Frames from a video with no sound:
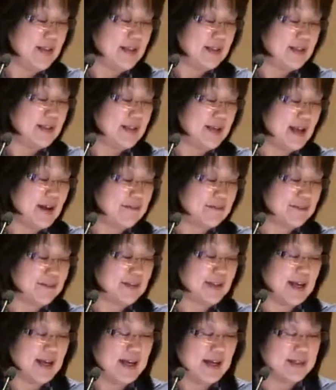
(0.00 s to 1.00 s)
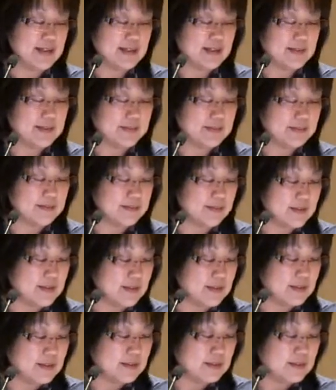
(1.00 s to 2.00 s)
Then after that,
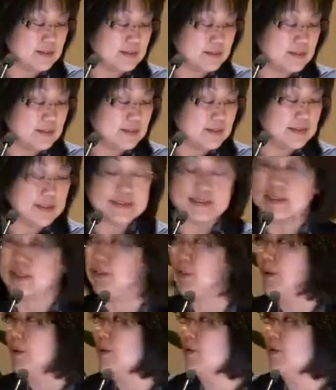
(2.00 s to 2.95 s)
let's see, where are